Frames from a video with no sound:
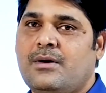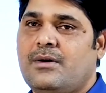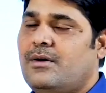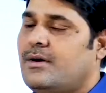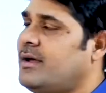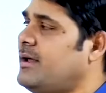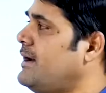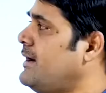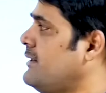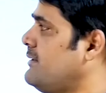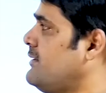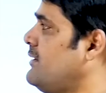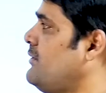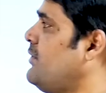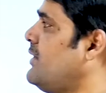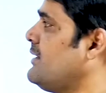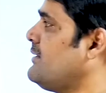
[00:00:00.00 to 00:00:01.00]
Okay, let us
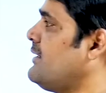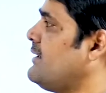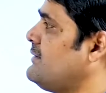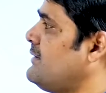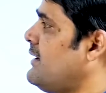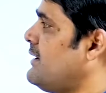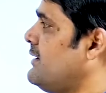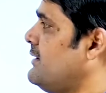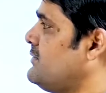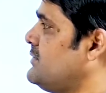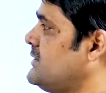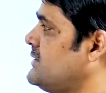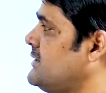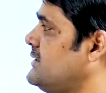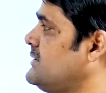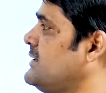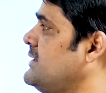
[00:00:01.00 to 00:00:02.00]
see what is the exact
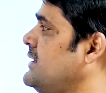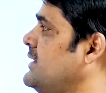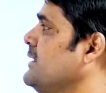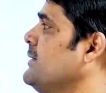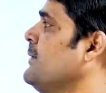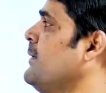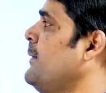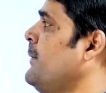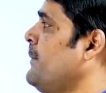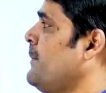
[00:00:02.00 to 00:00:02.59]
definition. See,